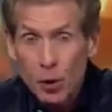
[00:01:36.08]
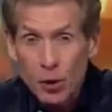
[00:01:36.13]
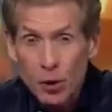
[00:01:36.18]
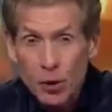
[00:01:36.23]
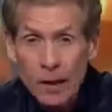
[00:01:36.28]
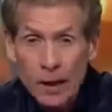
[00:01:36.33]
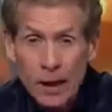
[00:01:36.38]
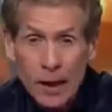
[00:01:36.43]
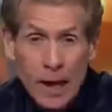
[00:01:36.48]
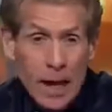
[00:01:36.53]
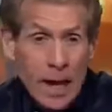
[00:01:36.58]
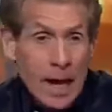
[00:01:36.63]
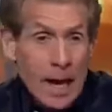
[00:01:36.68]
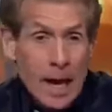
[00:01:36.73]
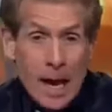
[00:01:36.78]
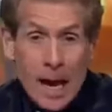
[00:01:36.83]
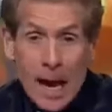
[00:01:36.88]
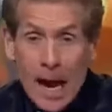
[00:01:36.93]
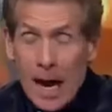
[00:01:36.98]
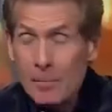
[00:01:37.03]
quarter,
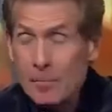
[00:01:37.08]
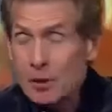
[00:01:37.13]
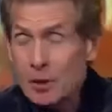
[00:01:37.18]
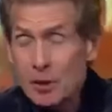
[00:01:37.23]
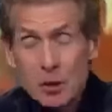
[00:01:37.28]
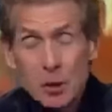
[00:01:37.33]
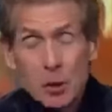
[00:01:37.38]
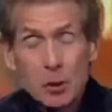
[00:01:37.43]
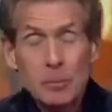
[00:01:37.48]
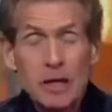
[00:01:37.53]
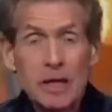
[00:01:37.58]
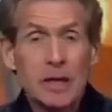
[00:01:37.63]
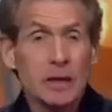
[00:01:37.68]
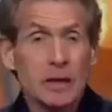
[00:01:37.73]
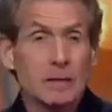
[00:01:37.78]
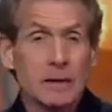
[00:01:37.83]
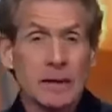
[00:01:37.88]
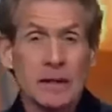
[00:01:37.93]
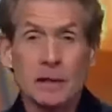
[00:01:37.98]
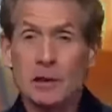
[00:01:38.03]
I'm
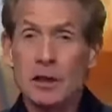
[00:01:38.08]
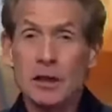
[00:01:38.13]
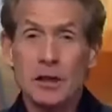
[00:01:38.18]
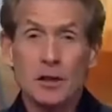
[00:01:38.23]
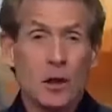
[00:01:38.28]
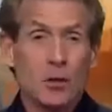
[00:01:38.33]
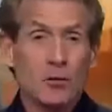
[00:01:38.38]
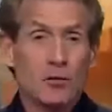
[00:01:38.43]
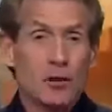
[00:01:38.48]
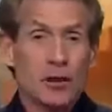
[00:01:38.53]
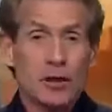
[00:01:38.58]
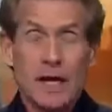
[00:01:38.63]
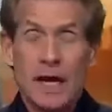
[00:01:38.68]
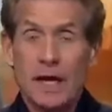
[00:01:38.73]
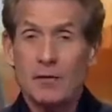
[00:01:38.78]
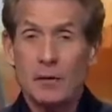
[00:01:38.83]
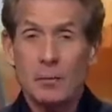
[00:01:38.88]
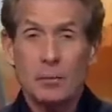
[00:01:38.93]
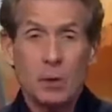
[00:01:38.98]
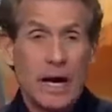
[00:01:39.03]
assuming he leaned over to
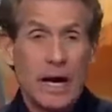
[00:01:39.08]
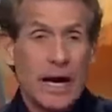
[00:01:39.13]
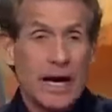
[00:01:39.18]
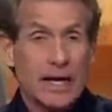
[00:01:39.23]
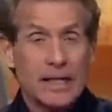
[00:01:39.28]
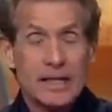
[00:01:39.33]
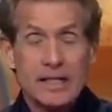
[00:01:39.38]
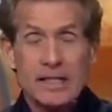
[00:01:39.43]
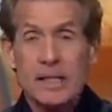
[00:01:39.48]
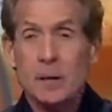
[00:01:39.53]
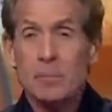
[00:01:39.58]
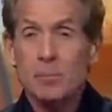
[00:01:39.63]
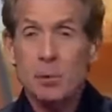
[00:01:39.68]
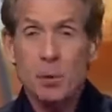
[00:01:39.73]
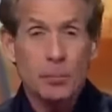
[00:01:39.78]
David Blatt and said,